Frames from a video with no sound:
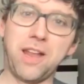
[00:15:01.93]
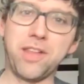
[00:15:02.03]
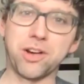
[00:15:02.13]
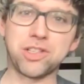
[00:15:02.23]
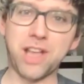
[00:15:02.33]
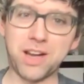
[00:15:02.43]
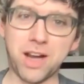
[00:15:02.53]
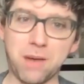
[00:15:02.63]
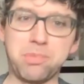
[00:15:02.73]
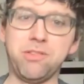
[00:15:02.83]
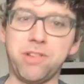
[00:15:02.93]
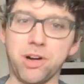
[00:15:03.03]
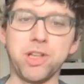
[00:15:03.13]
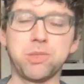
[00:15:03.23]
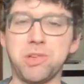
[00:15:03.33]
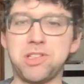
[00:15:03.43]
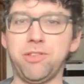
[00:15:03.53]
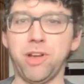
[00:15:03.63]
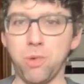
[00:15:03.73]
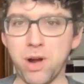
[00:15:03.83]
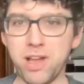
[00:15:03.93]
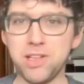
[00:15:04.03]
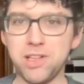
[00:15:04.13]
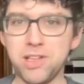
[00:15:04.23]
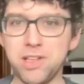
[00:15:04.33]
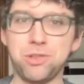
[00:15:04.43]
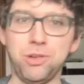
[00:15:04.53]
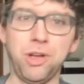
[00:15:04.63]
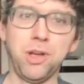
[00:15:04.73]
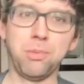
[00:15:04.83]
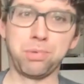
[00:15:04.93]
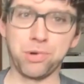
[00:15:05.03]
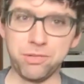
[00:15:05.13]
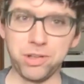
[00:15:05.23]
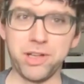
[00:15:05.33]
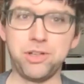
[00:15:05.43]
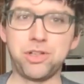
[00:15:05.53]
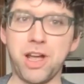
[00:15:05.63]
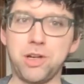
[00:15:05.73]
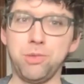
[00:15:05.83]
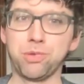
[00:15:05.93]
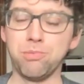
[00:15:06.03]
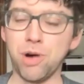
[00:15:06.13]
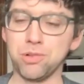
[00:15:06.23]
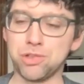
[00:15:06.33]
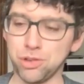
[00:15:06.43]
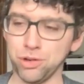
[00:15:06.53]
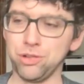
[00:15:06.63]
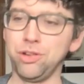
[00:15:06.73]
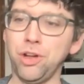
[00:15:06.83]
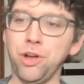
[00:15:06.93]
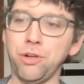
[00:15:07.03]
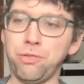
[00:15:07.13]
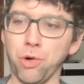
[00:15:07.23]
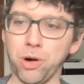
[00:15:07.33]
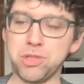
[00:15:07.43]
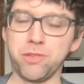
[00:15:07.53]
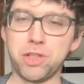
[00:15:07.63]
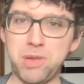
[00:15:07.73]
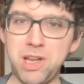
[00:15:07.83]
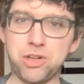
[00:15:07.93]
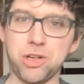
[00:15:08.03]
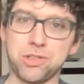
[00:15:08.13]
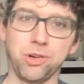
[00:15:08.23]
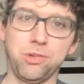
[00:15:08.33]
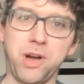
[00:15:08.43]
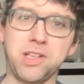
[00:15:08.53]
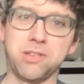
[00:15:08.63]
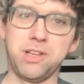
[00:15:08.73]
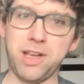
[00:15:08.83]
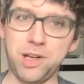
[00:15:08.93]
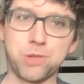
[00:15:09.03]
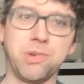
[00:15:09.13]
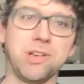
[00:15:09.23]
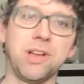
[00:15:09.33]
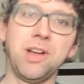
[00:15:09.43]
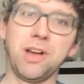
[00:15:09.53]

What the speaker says: and they're set up in very specific ways to privilege and to promote certain forms of speech and certain ways of engagement.